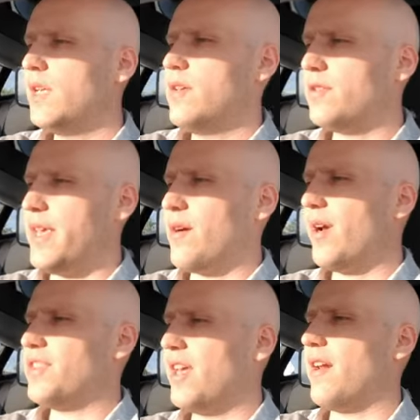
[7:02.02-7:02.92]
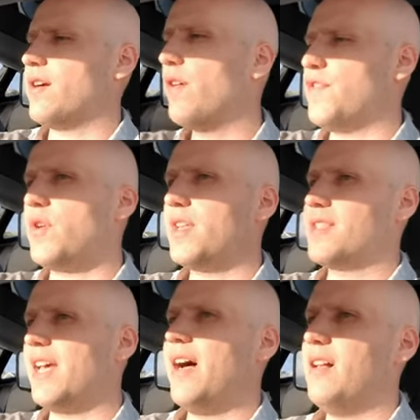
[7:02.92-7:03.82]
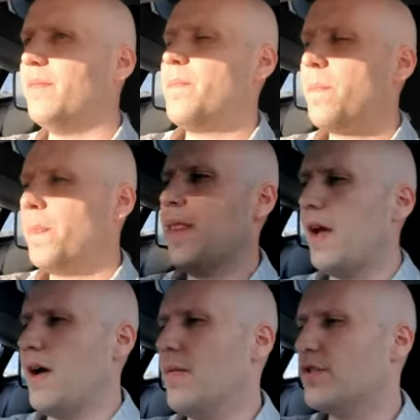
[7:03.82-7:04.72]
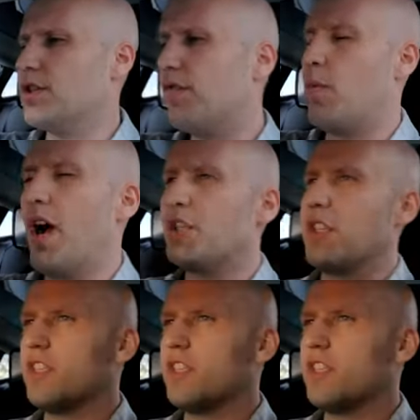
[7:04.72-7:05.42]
So yeah, right there, I don't know if you can tell just from watching the